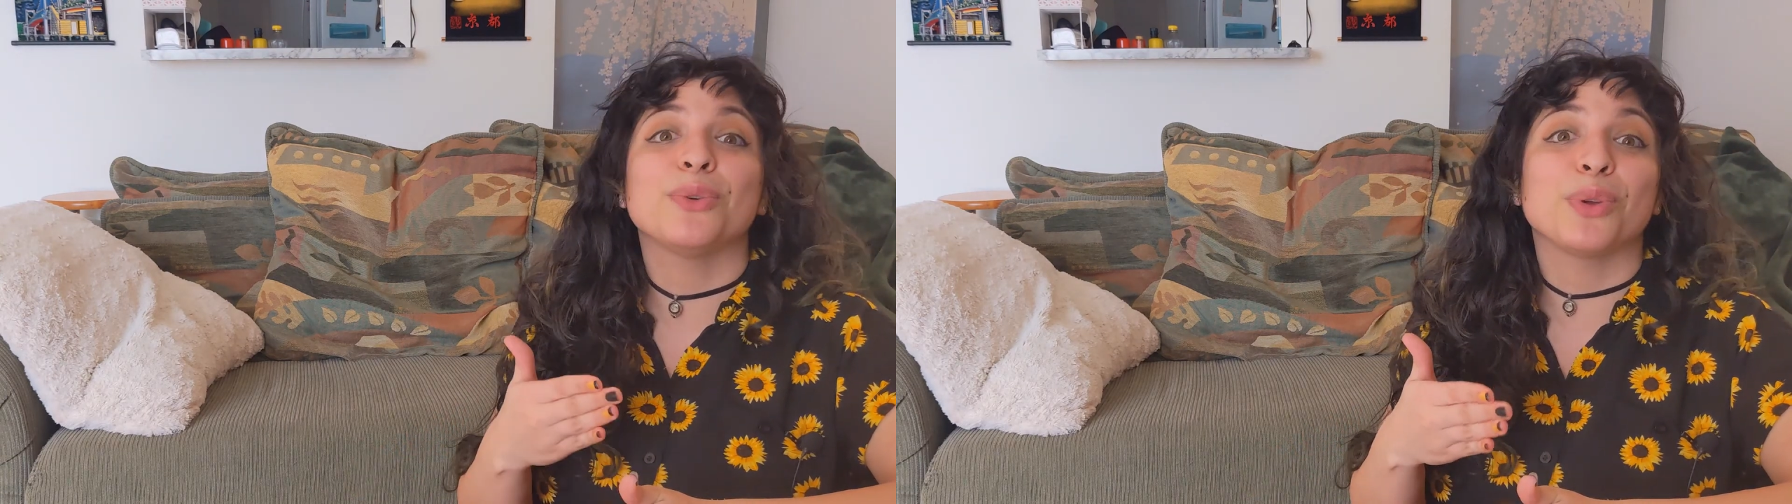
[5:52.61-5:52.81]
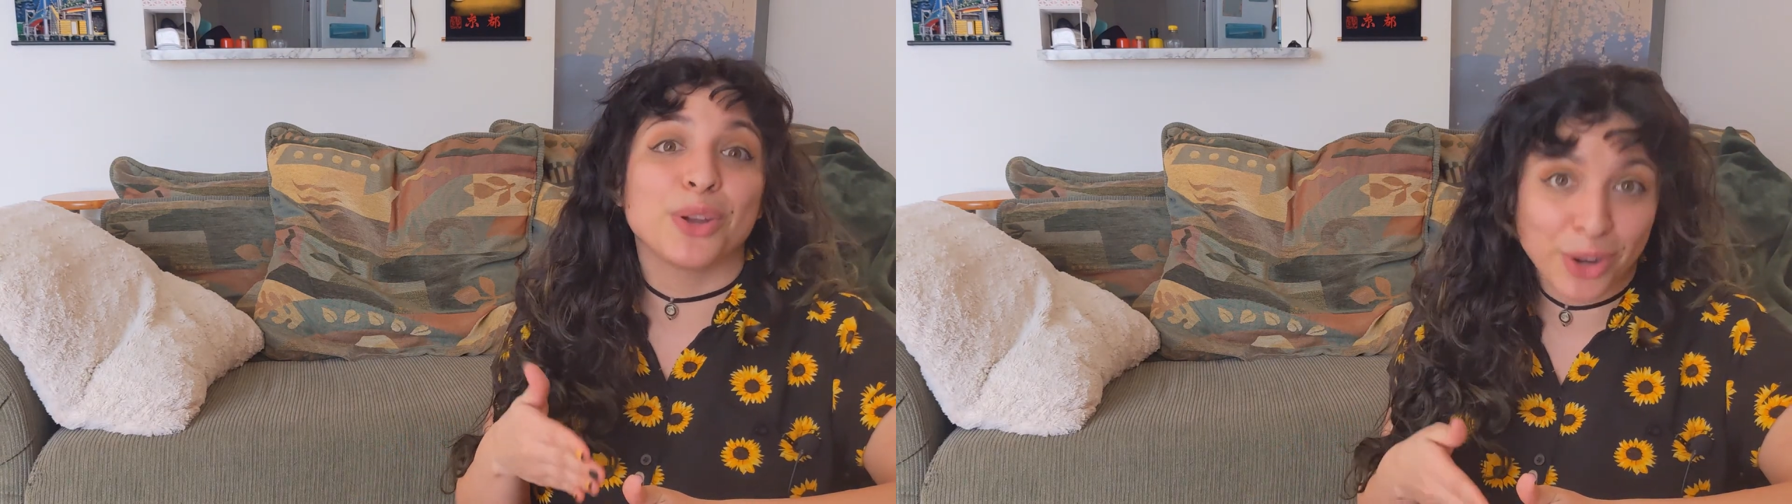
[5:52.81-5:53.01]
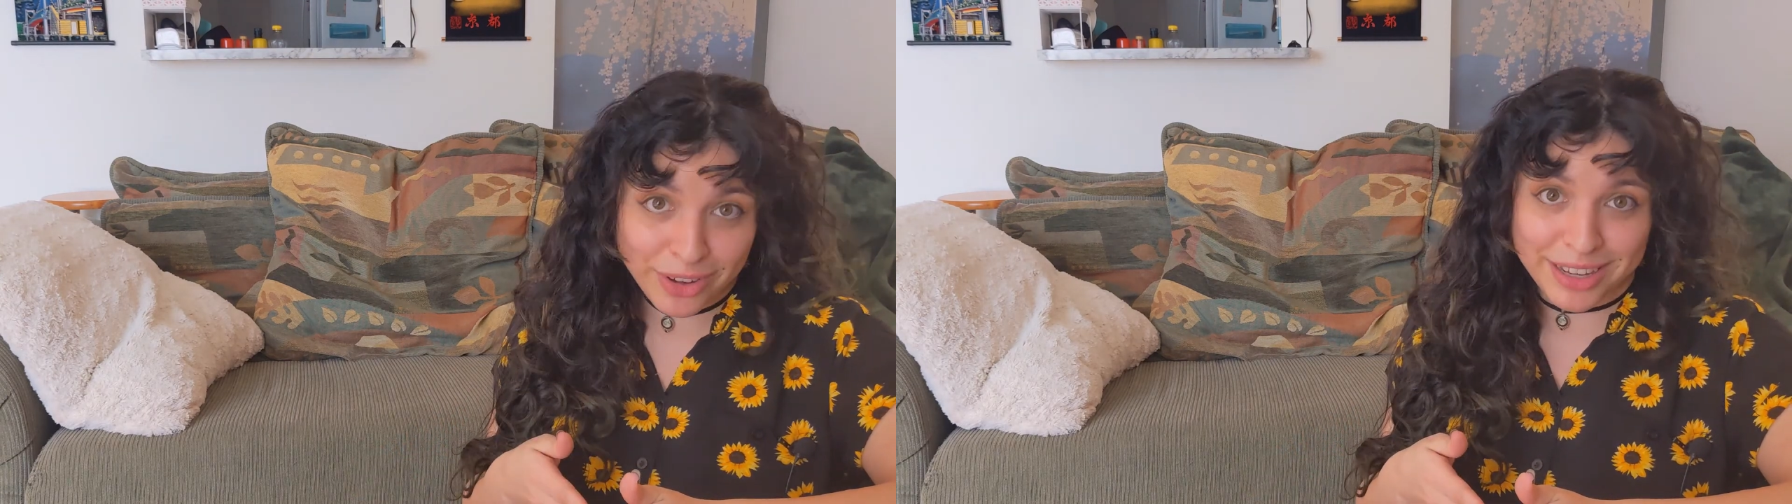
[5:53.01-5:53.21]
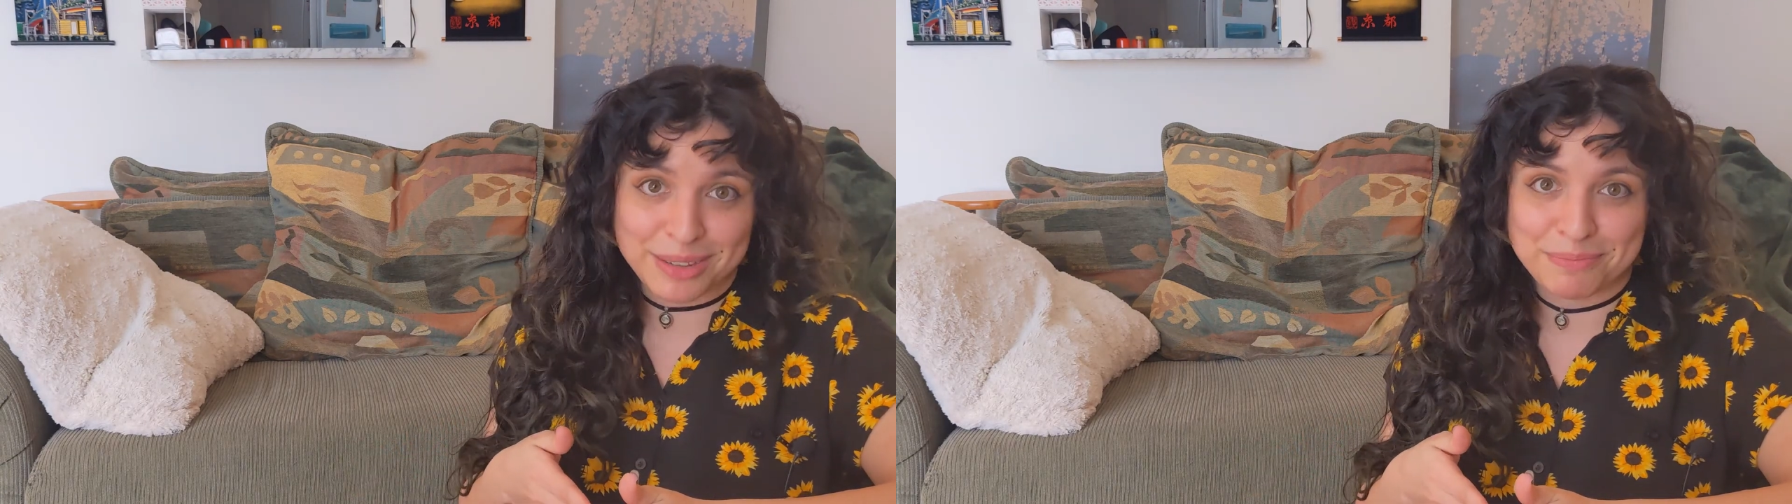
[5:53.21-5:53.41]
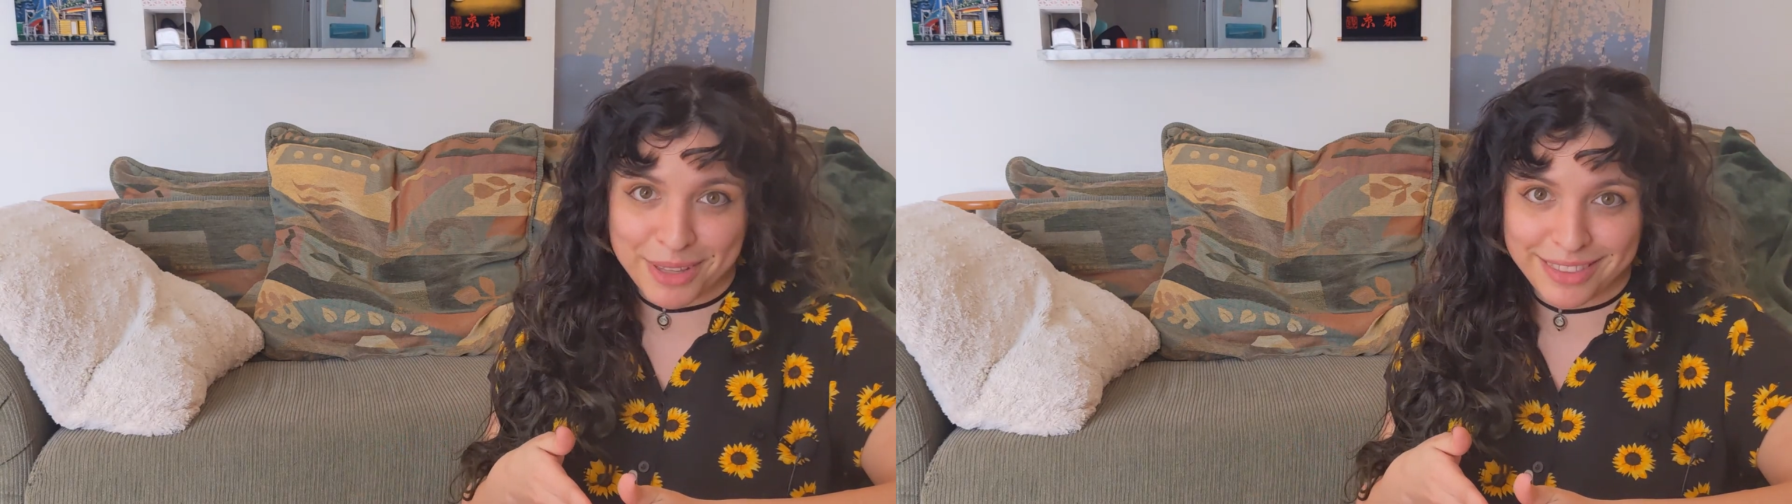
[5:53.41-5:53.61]

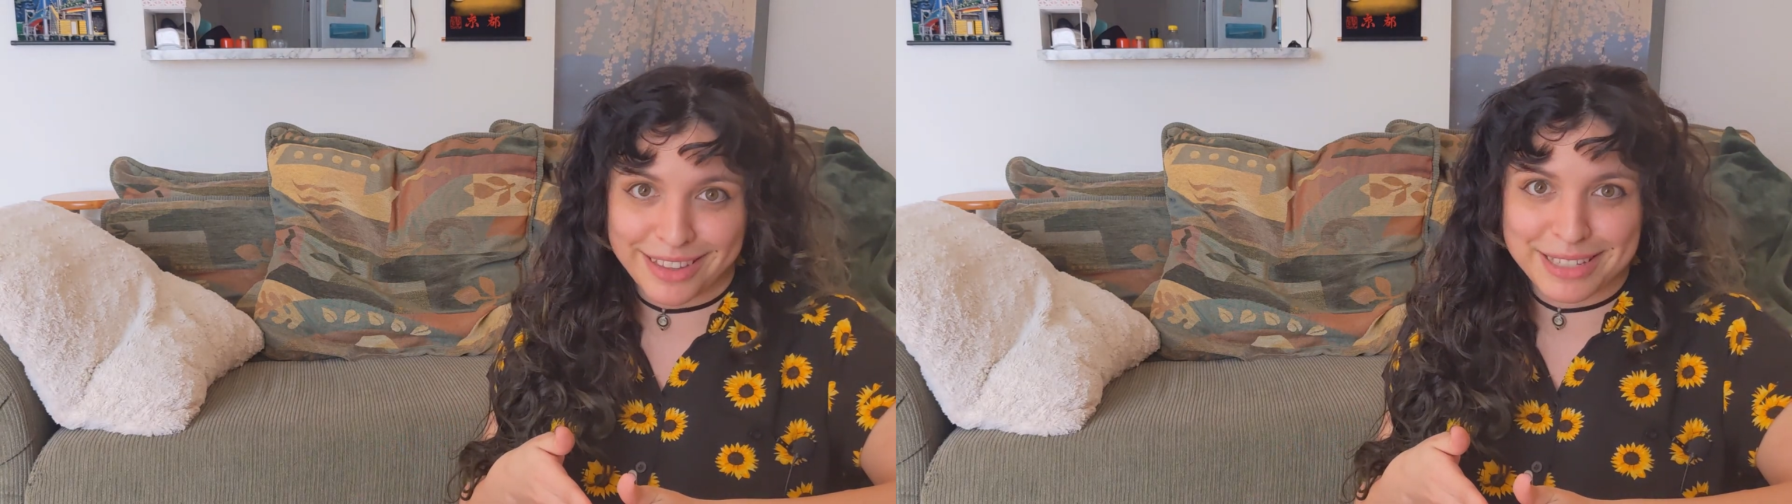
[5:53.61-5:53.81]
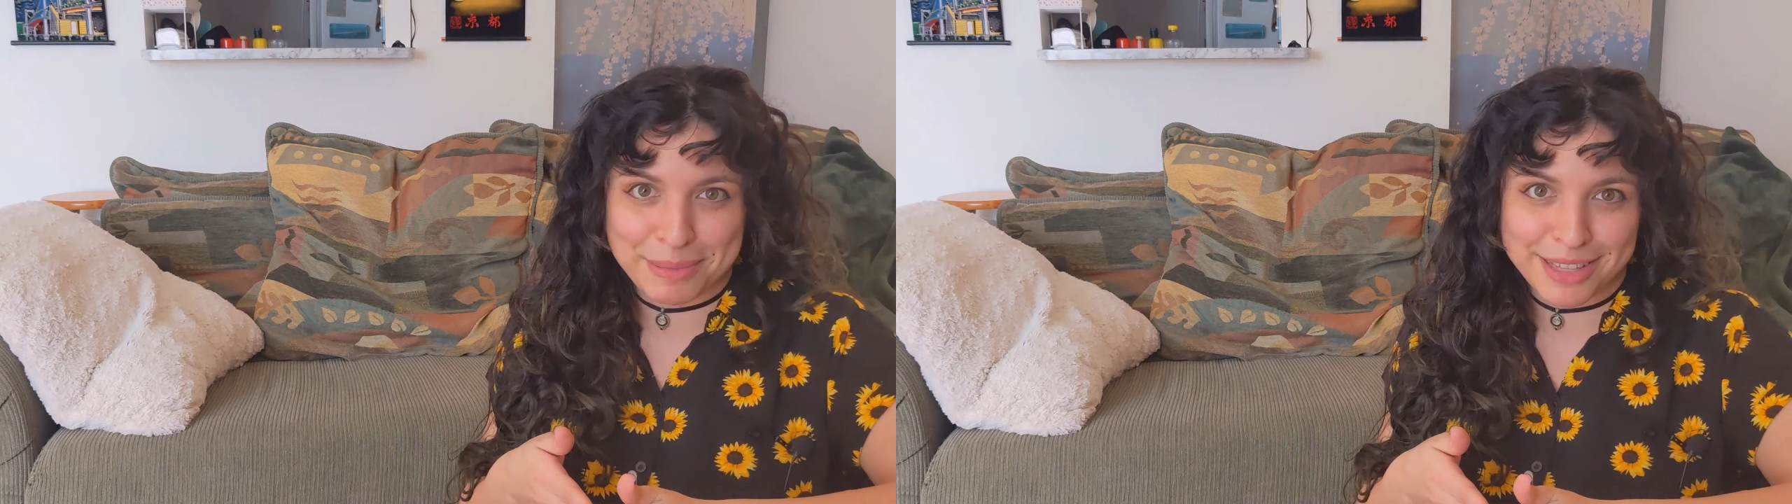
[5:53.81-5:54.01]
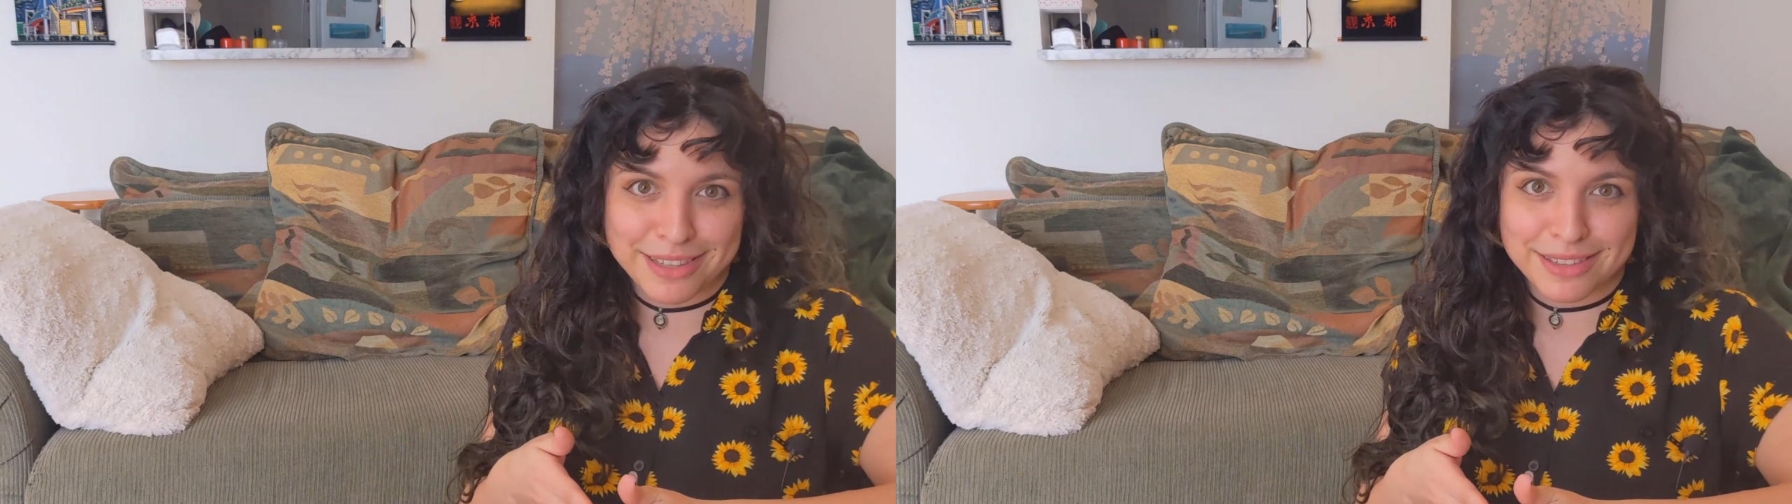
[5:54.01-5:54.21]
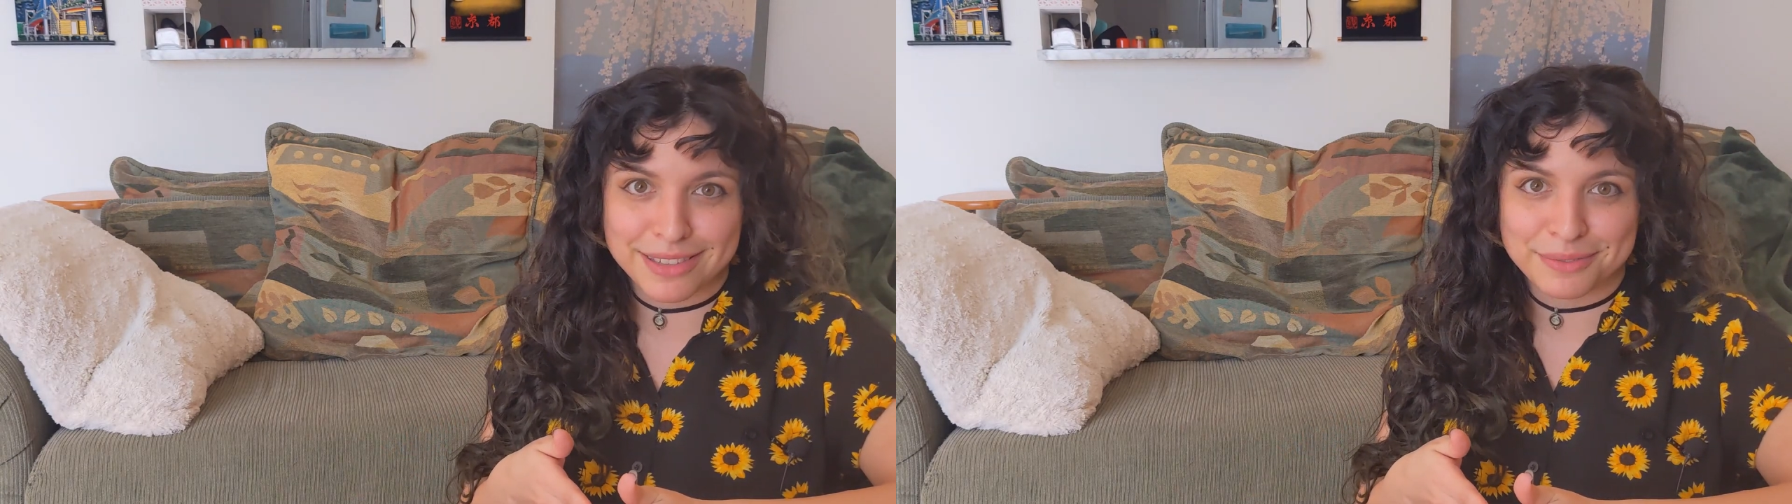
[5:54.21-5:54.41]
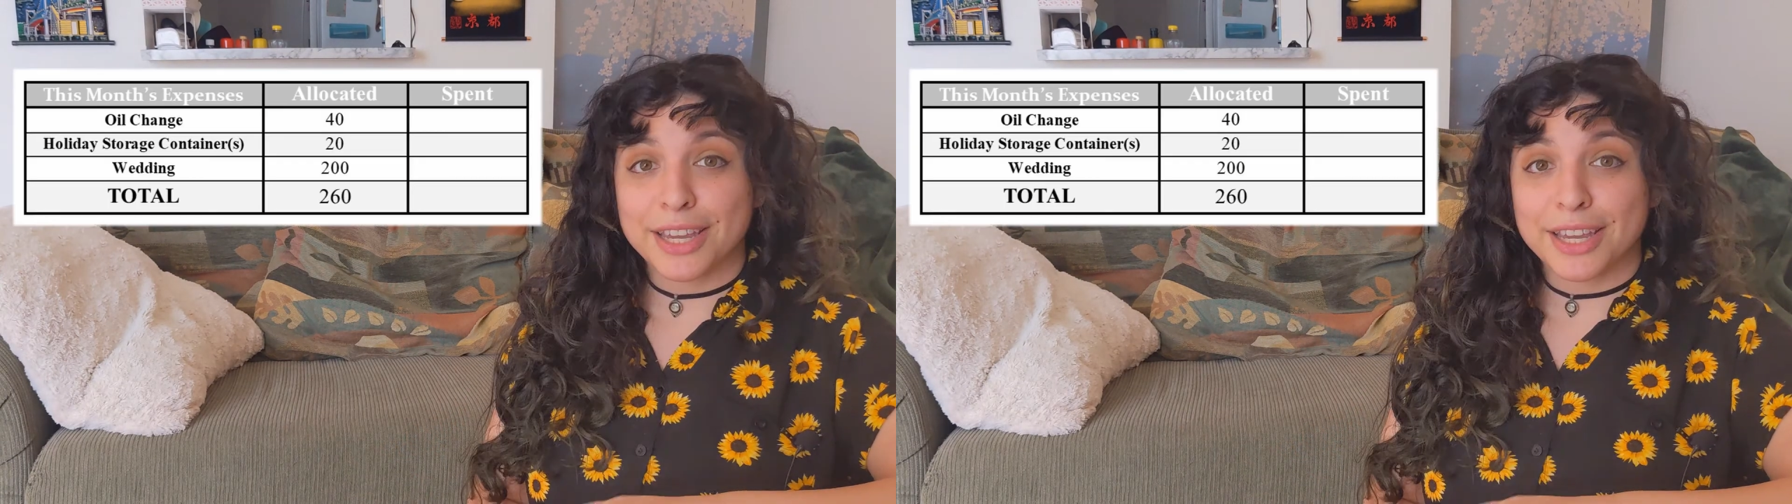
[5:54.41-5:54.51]
recurring monthly expenses.